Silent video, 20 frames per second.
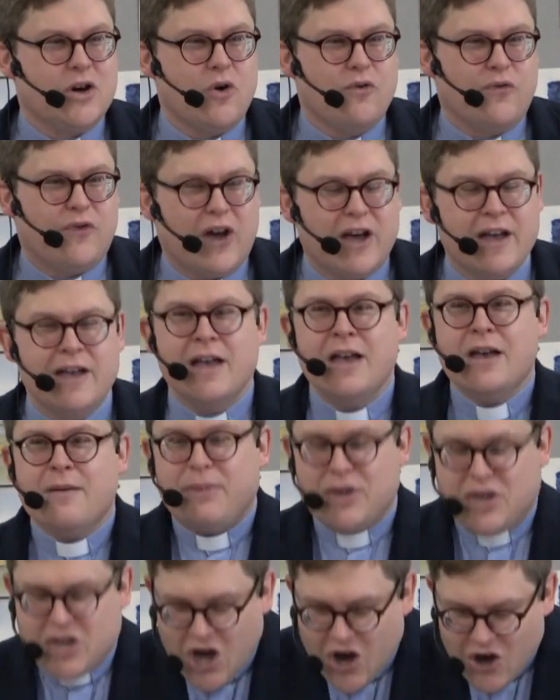over,
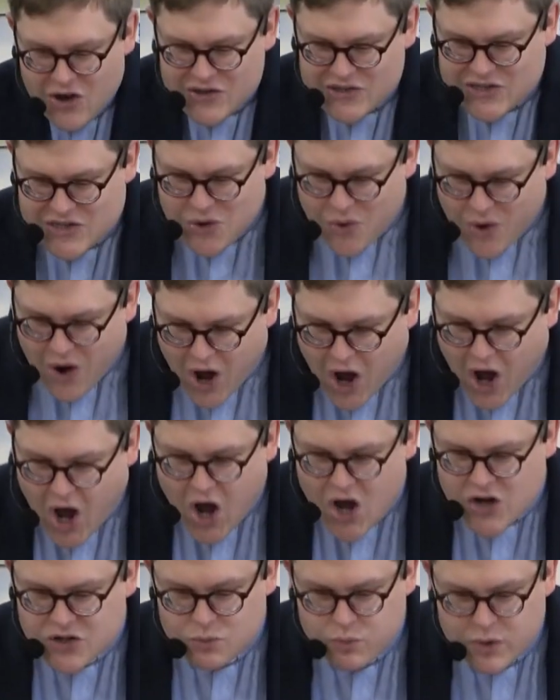because your
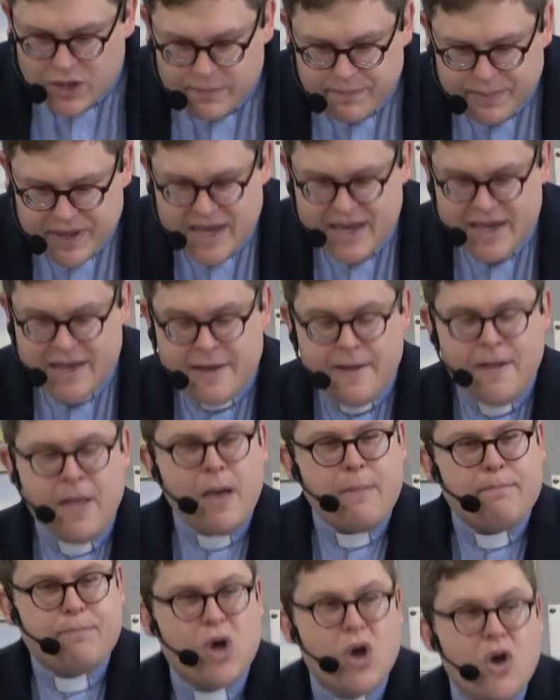heart will be
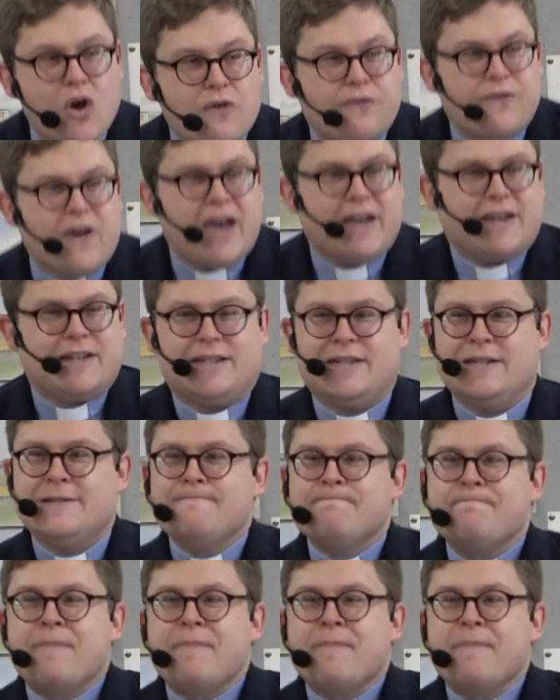perfect.